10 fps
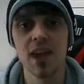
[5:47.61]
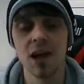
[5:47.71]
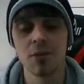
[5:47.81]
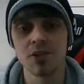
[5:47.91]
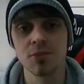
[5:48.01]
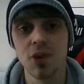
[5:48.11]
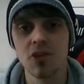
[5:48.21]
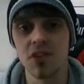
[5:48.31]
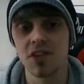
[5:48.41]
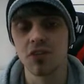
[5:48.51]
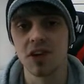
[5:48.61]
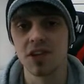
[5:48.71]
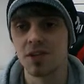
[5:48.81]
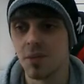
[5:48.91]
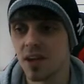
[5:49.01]
how much progress you're
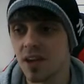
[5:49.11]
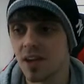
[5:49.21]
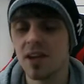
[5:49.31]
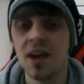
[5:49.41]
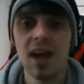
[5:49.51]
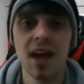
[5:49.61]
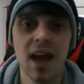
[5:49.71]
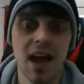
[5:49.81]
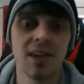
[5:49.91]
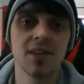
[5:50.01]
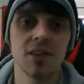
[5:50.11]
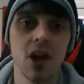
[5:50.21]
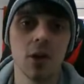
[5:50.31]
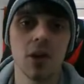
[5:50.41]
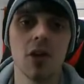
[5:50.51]
actually making as you
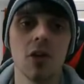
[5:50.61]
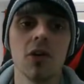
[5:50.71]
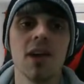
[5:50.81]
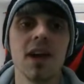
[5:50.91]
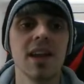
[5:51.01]
go along.